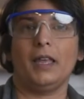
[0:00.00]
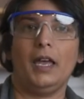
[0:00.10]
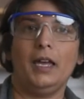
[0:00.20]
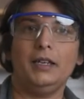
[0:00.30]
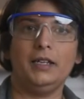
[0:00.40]

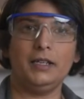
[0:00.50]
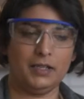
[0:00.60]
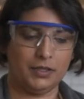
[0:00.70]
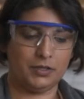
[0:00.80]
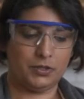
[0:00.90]
and
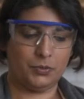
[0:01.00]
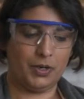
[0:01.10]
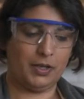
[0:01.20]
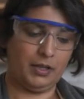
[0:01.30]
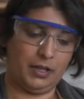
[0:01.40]
needing to
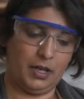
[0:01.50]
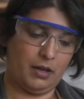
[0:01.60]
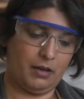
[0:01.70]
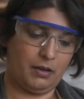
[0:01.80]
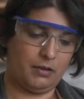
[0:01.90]
wear
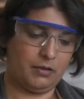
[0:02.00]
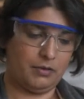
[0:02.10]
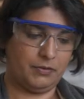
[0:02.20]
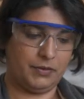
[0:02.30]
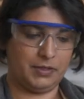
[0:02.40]

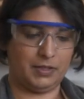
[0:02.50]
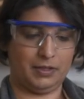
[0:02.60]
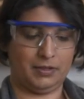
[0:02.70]
gloves